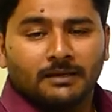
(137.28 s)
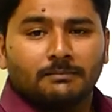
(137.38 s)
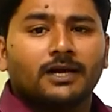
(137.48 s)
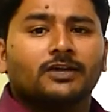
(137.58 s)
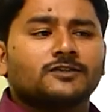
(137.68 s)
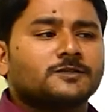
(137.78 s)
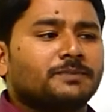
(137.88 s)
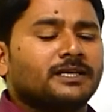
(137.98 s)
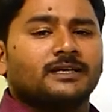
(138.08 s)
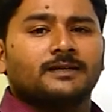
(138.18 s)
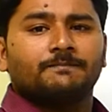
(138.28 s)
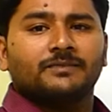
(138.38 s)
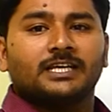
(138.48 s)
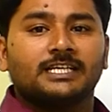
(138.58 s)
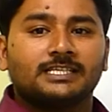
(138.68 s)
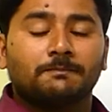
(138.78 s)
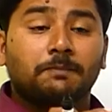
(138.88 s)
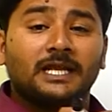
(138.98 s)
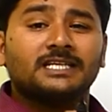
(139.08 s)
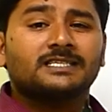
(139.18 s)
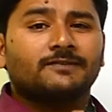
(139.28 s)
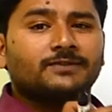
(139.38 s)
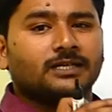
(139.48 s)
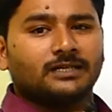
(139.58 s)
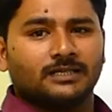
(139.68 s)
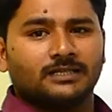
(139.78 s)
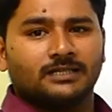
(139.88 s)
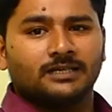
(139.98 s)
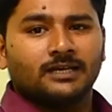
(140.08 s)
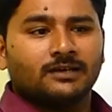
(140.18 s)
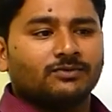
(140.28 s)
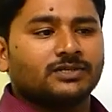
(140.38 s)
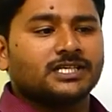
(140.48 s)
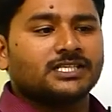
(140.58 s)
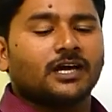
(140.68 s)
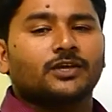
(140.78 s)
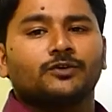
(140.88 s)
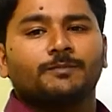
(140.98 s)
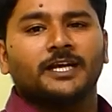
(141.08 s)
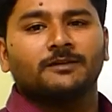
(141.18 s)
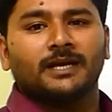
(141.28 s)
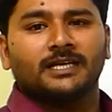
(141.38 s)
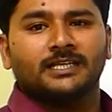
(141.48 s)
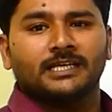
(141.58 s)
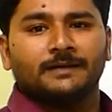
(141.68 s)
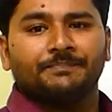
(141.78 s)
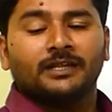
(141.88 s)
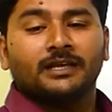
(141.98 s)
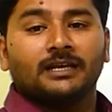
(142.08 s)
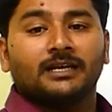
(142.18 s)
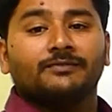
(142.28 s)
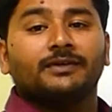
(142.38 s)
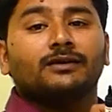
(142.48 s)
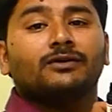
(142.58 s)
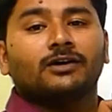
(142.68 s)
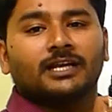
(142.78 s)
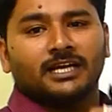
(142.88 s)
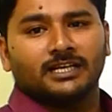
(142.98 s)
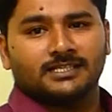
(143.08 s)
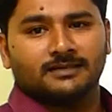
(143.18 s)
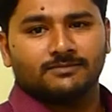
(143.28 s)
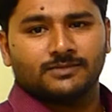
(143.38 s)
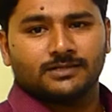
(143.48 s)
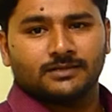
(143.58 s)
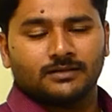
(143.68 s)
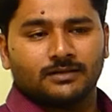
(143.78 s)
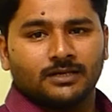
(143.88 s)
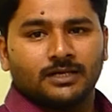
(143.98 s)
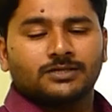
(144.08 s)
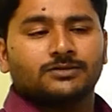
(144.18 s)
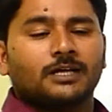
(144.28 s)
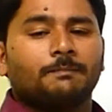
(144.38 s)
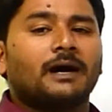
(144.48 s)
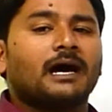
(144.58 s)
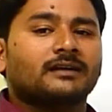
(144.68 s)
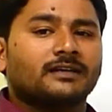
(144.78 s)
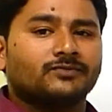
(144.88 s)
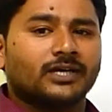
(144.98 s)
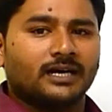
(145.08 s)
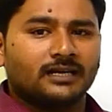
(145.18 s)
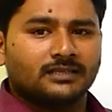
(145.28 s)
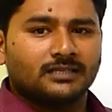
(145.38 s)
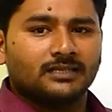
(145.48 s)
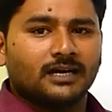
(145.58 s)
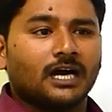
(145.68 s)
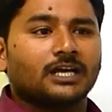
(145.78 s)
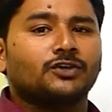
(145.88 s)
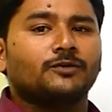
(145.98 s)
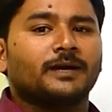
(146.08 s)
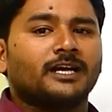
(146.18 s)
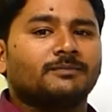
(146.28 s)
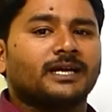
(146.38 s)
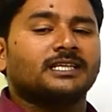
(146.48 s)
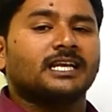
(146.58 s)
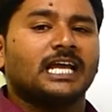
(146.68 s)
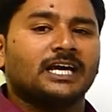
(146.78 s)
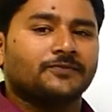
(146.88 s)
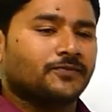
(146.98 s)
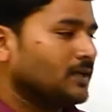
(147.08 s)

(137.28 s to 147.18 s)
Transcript: Biosphere is the place of the earth which is occupied by the living organisms. So the part of the earth occupied by the life